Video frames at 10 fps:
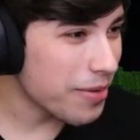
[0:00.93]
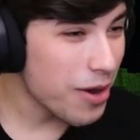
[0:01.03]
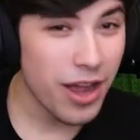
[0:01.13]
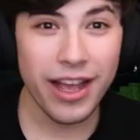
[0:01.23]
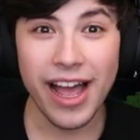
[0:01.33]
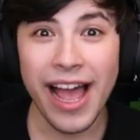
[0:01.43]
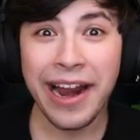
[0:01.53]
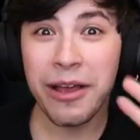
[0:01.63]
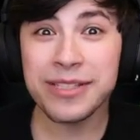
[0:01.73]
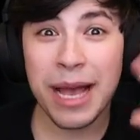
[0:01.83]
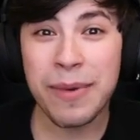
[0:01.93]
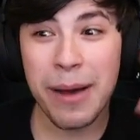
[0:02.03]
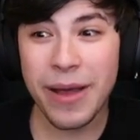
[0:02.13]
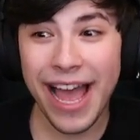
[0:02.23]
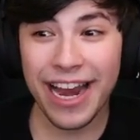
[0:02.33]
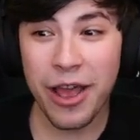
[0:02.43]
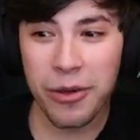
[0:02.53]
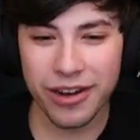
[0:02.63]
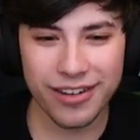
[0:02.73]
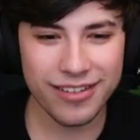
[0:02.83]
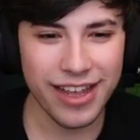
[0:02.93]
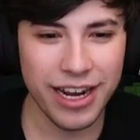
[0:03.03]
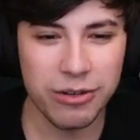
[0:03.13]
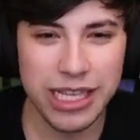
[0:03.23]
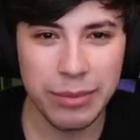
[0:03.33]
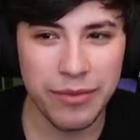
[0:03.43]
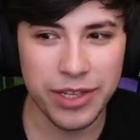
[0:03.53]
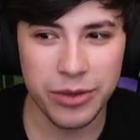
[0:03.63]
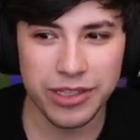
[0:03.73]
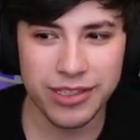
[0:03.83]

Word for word: Give me my stuff, give me Hello, my stuff. Sapnap! Hello! Hello, Wait, Sapnap viewers.